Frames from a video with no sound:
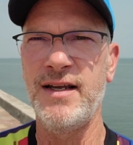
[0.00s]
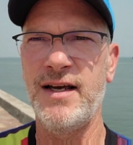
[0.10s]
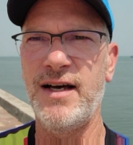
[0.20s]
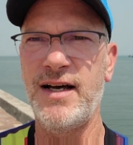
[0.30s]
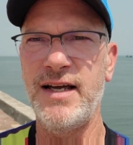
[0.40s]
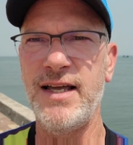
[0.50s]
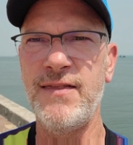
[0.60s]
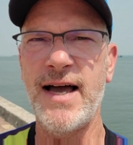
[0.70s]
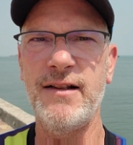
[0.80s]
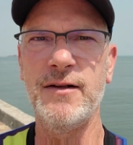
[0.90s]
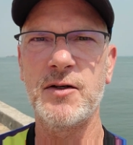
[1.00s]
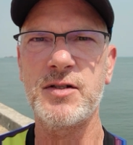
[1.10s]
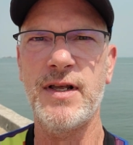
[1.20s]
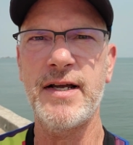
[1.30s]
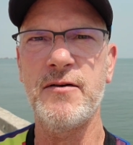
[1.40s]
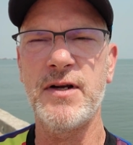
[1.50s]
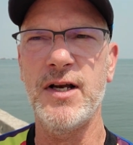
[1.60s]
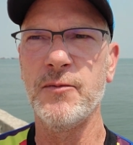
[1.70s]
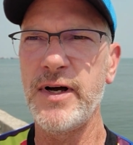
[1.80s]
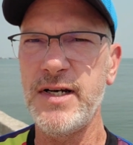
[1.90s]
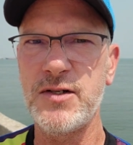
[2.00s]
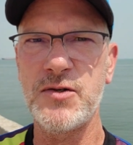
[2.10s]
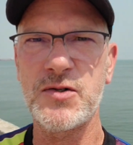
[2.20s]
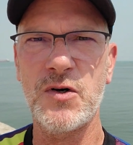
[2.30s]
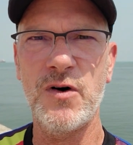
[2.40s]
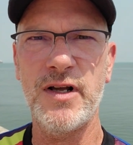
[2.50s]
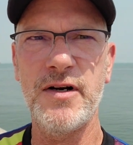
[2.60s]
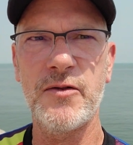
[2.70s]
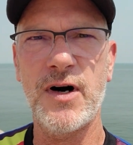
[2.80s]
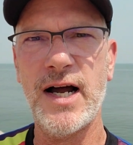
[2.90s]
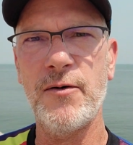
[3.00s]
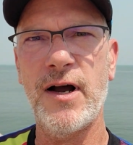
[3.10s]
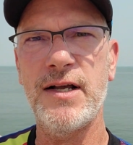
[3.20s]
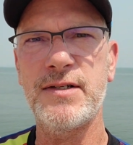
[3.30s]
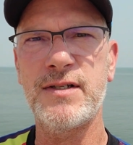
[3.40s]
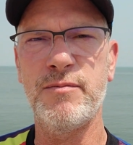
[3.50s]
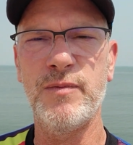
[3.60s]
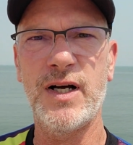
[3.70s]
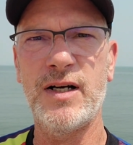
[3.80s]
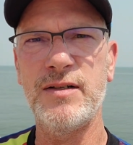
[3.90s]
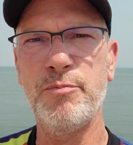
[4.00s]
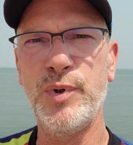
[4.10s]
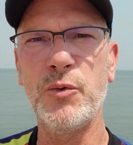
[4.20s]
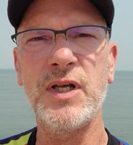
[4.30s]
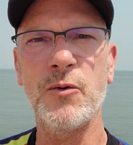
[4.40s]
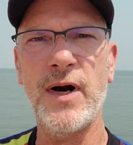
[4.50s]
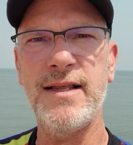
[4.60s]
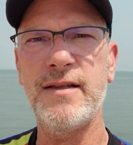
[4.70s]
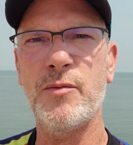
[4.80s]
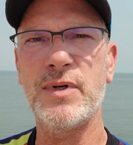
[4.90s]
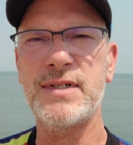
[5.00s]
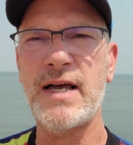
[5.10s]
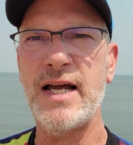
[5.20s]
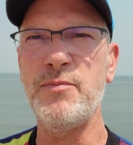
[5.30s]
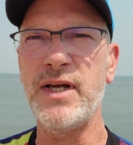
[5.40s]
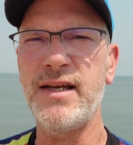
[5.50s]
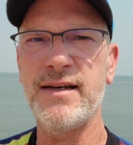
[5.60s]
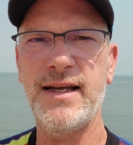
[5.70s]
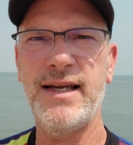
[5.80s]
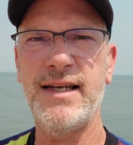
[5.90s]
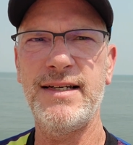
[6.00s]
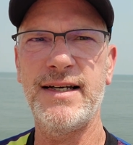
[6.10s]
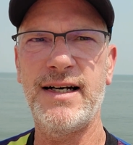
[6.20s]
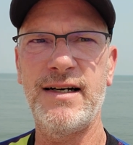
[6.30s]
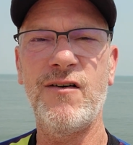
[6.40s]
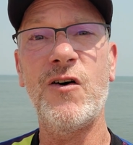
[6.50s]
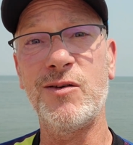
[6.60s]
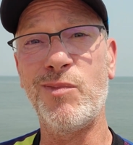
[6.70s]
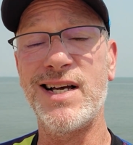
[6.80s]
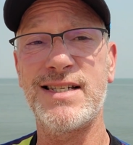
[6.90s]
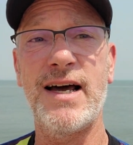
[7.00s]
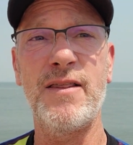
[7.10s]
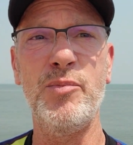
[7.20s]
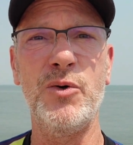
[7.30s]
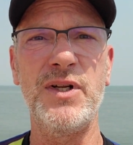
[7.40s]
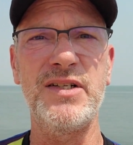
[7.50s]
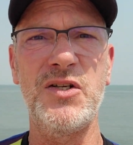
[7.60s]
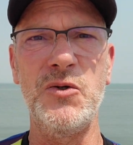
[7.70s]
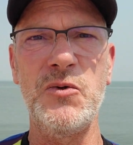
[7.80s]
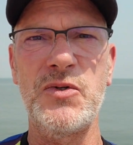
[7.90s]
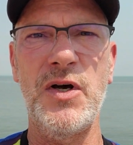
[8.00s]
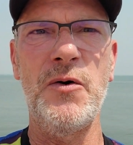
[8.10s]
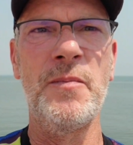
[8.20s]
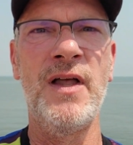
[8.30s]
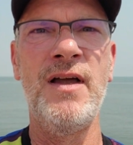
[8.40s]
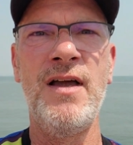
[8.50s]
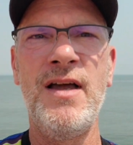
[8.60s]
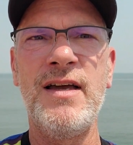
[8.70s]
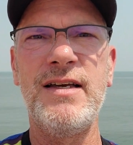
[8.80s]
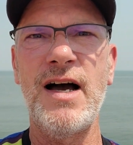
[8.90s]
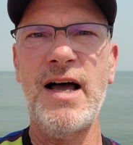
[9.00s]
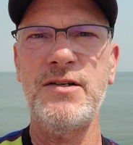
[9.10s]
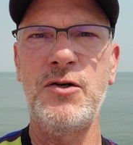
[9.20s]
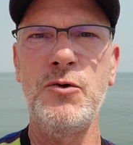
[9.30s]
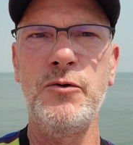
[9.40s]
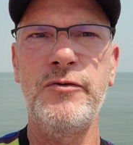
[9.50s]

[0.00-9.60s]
and that looks like they're getting ready to start another high-rise building right there beside me and on my side of the building too. So got to